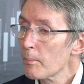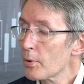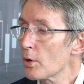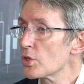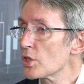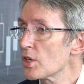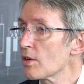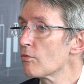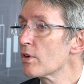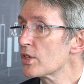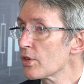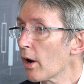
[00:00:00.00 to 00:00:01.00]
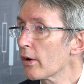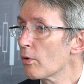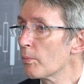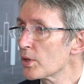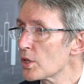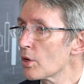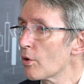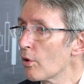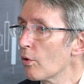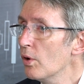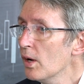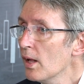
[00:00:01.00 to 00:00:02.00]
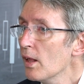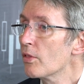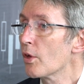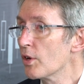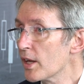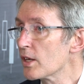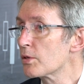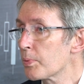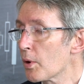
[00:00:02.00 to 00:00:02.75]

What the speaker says: processing recycled material that needs